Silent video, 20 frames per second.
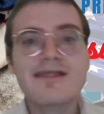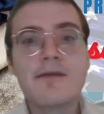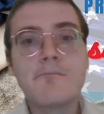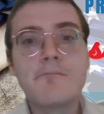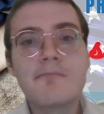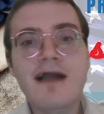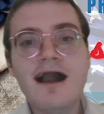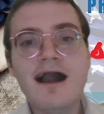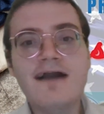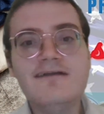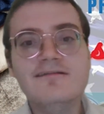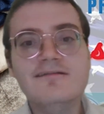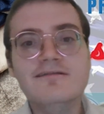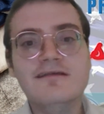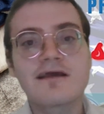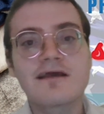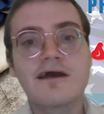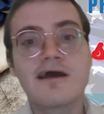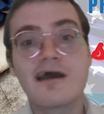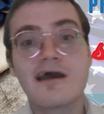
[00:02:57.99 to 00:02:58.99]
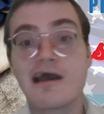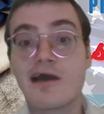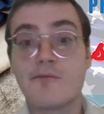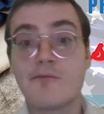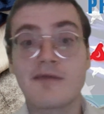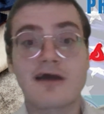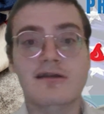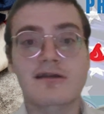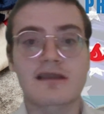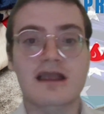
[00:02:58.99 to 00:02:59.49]
And max.
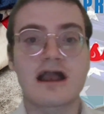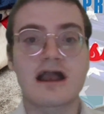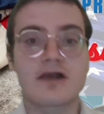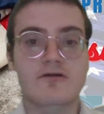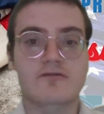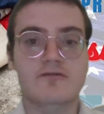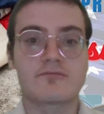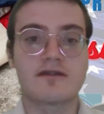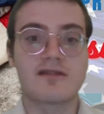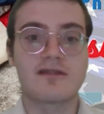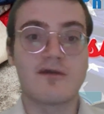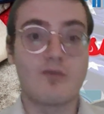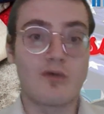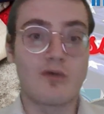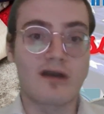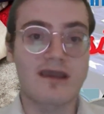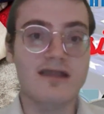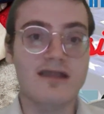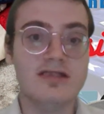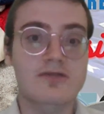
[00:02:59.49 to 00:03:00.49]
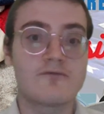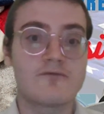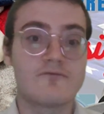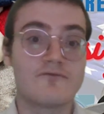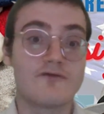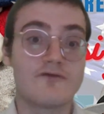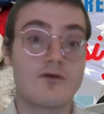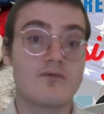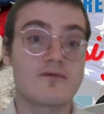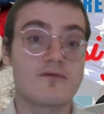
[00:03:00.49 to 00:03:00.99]
Not a congressman that will get
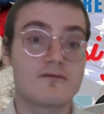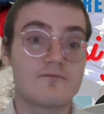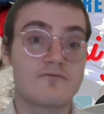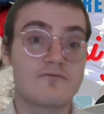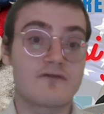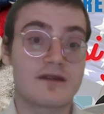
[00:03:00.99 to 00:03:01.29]
to vote